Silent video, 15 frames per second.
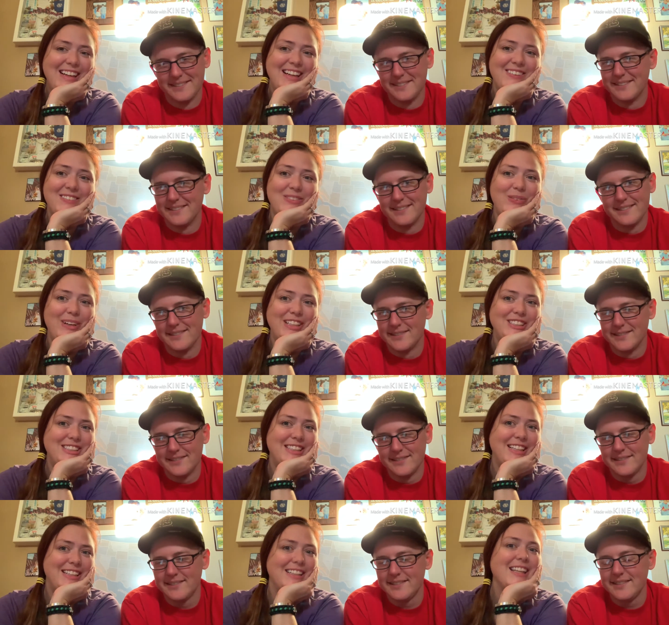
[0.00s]
Speaker 1: I haven't
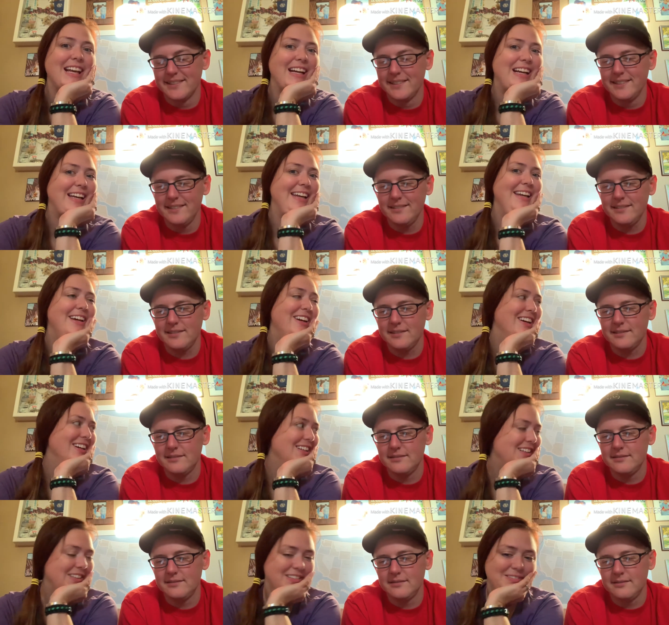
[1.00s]
watched that in like a year.